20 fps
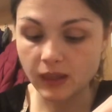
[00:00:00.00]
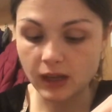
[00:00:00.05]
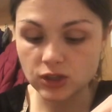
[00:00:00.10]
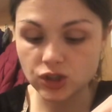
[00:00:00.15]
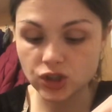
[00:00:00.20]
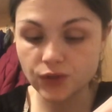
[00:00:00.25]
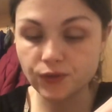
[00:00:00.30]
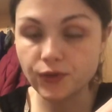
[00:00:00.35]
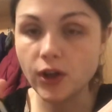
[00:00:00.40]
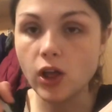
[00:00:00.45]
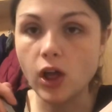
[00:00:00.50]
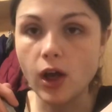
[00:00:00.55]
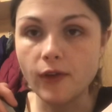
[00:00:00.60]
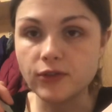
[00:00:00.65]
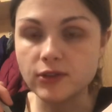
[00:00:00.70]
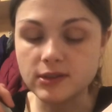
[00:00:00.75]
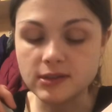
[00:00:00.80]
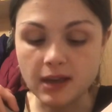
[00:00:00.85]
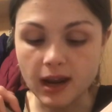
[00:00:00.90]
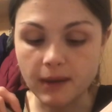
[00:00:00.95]
She fell
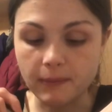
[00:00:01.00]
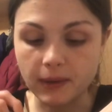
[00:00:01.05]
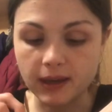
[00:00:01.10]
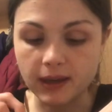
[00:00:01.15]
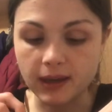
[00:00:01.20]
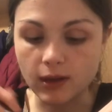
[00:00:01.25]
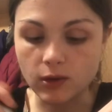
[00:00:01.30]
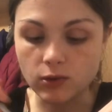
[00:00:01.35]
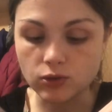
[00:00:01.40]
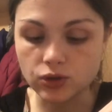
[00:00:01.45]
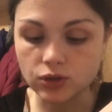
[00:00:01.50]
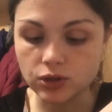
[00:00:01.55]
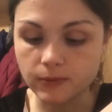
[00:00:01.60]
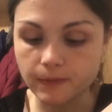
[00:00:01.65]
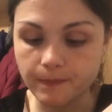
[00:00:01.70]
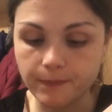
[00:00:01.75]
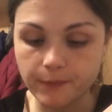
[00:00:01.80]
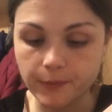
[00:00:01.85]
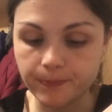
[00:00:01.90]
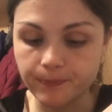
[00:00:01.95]
off the side of my couch.
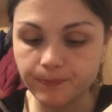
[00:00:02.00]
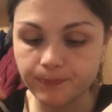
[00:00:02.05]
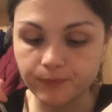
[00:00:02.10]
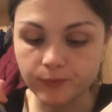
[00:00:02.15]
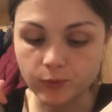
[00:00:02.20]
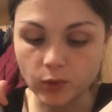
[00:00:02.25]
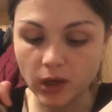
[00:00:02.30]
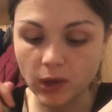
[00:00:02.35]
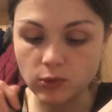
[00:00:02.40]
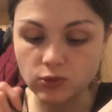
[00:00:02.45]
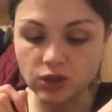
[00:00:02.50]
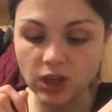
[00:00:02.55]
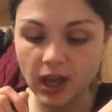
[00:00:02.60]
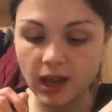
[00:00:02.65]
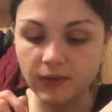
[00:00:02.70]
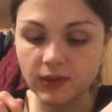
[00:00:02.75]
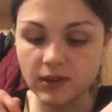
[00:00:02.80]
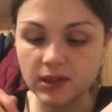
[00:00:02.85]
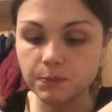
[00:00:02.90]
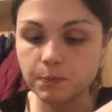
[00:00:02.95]
when I was
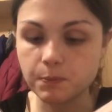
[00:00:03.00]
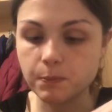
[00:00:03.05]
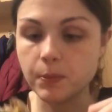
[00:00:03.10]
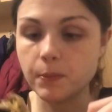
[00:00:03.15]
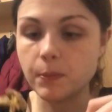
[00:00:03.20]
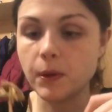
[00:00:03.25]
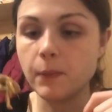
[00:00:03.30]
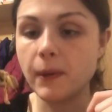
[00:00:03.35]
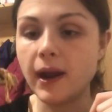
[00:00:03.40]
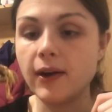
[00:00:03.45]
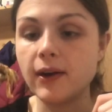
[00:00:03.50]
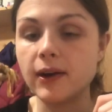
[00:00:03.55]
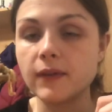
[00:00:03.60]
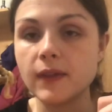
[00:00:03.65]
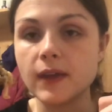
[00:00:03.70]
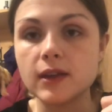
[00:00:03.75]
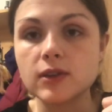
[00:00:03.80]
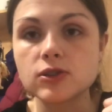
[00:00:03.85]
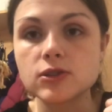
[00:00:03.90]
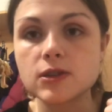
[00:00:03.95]
getting this,
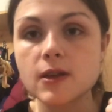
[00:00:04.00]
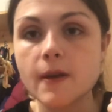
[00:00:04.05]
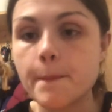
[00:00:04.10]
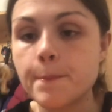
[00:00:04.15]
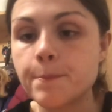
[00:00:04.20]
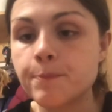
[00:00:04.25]
preparing this.